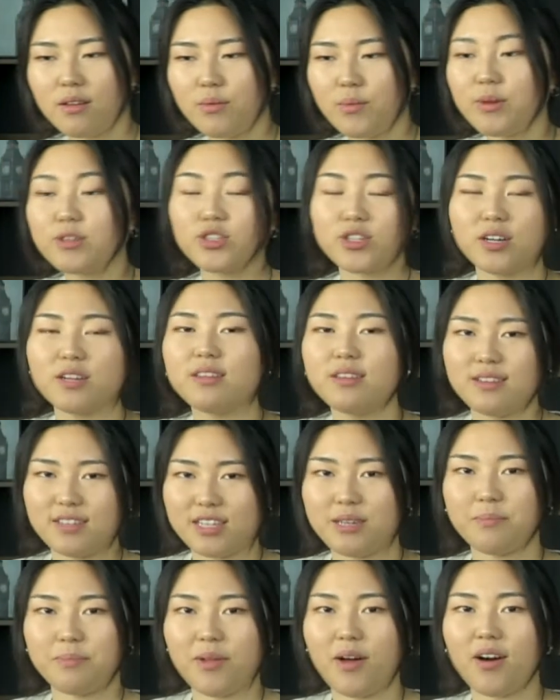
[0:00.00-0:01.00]
which are in the
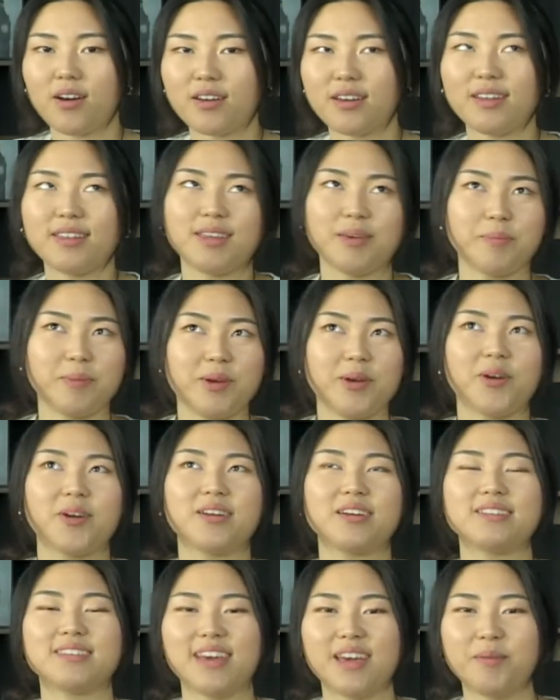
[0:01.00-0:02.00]
d block in the
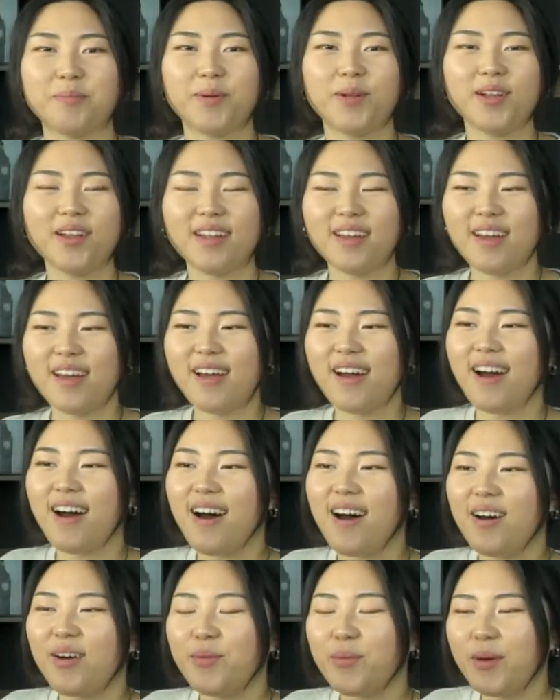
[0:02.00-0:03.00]
periodic table.
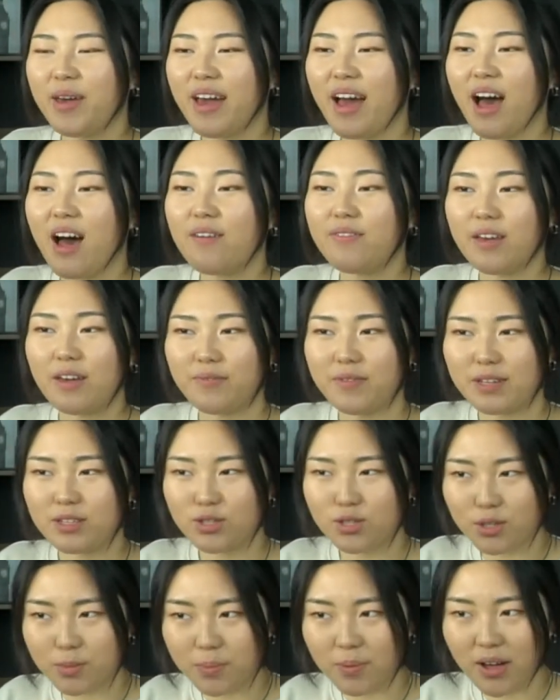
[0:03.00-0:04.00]
We have
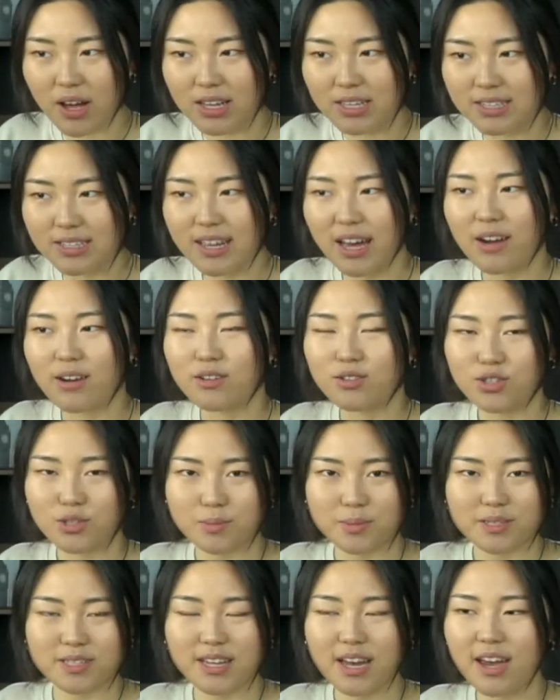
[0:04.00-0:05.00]
Fe2+, iron
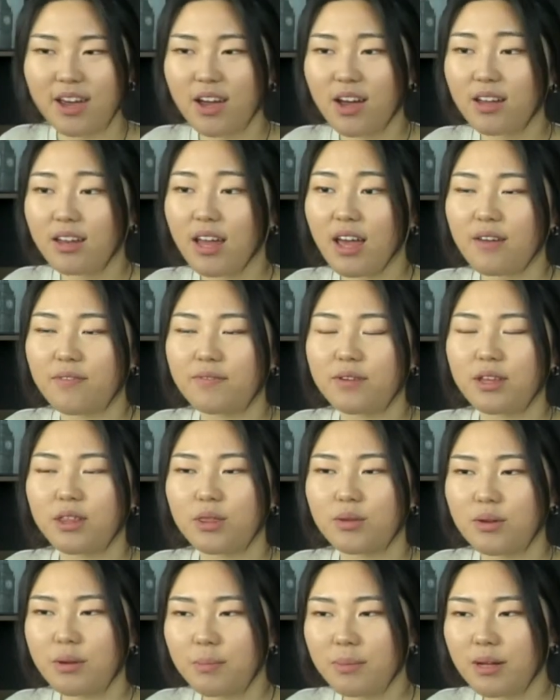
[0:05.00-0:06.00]
2+ ion,
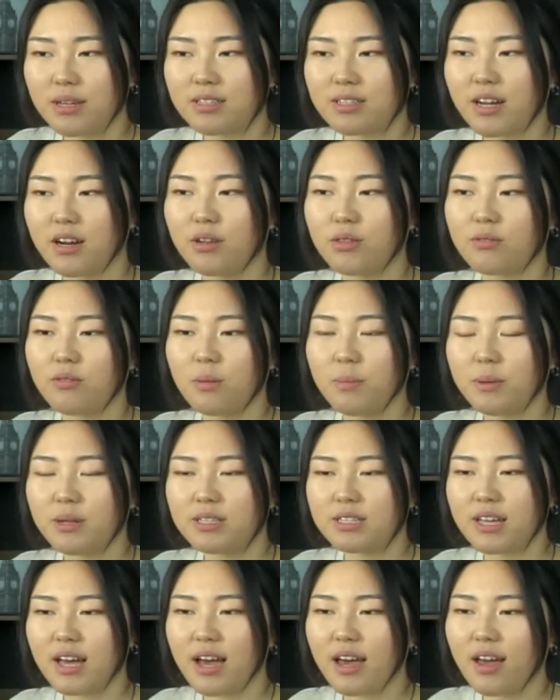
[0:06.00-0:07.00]
Fe3+, iron
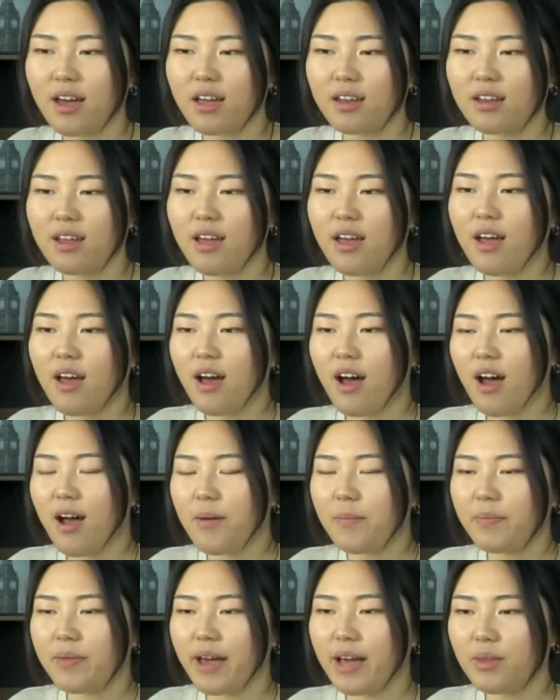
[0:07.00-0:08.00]
3+ ion,
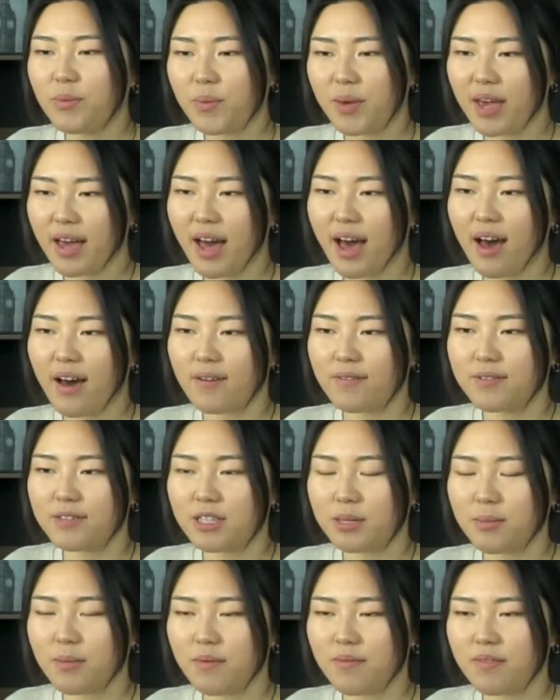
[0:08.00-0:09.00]
and we have
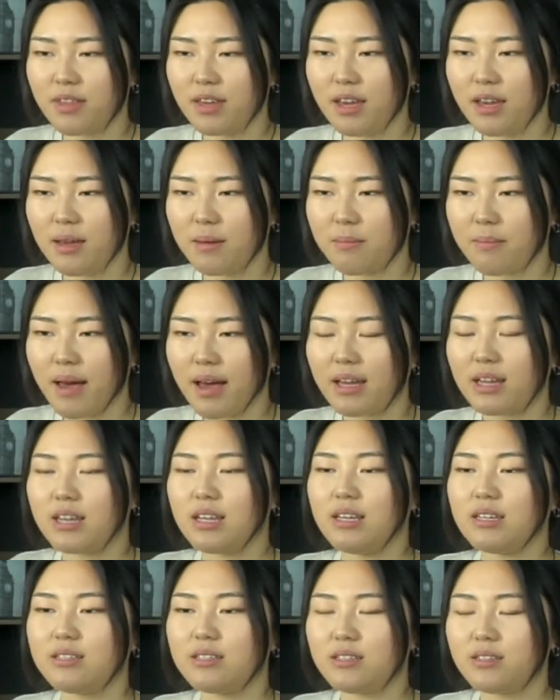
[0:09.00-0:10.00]
some of the
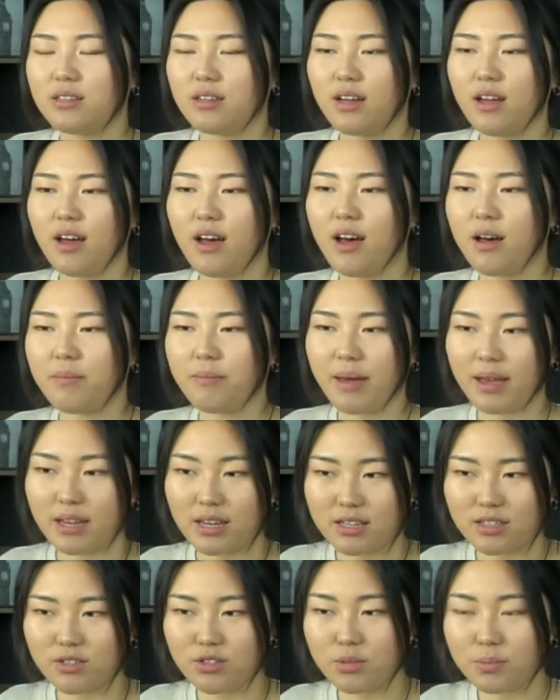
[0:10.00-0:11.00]
manganese,
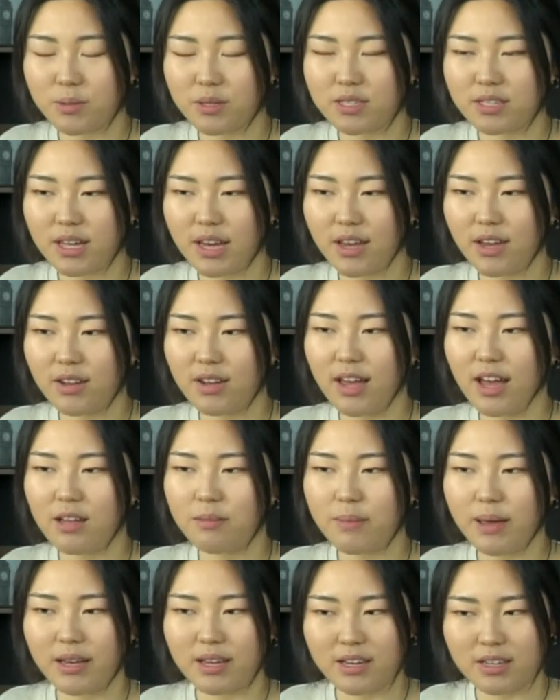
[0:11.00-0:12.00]
manganese 2+ ion and
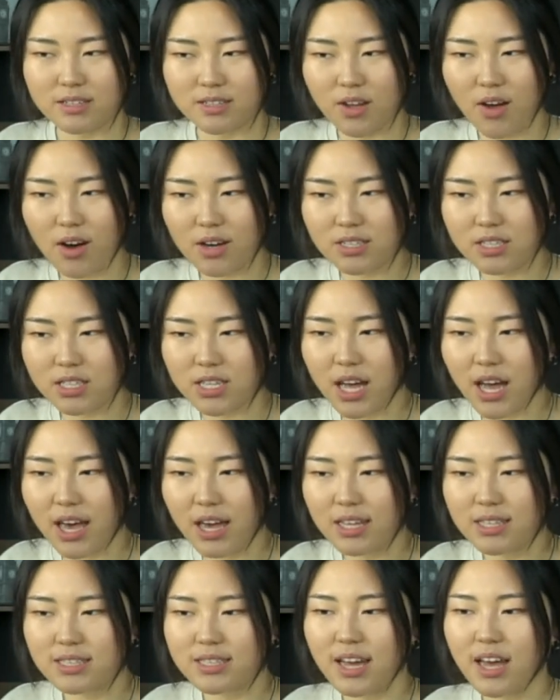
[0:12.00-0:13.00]
manganese
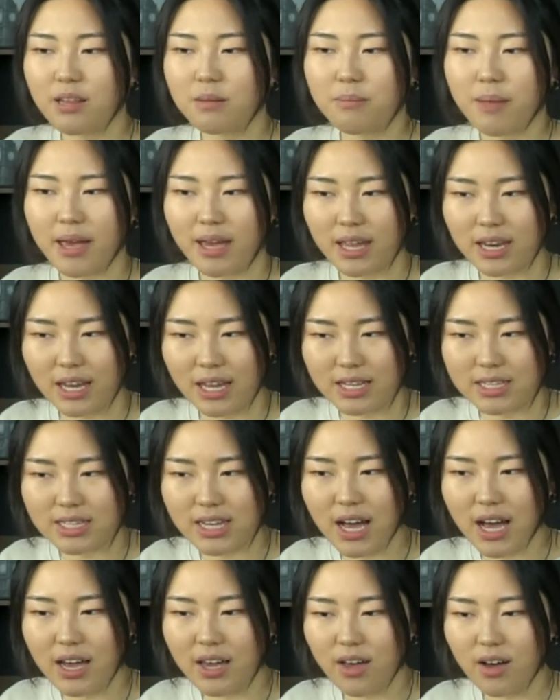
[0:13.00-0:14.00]
oxides and manganate
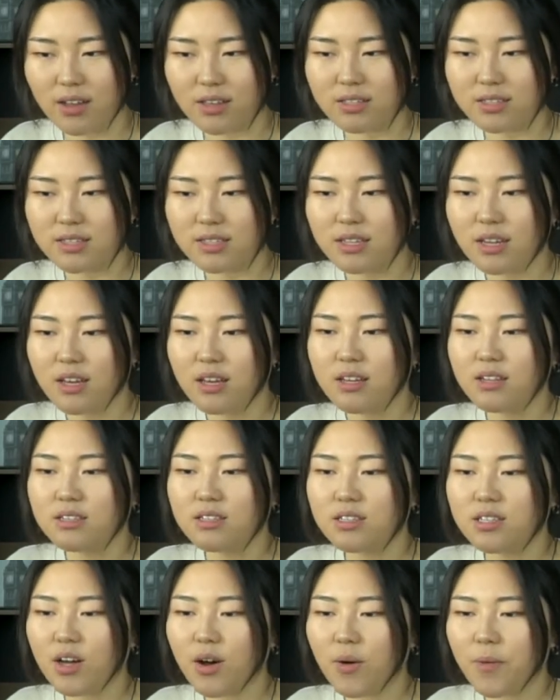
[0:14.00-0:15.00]
ions.
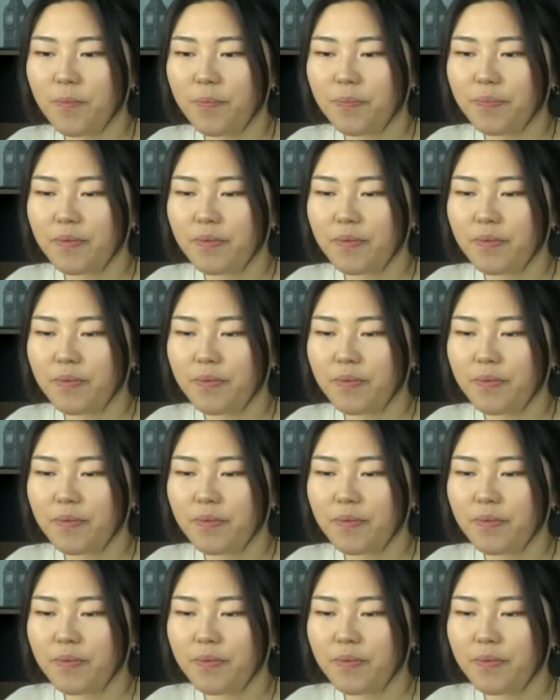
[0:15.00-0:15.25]
So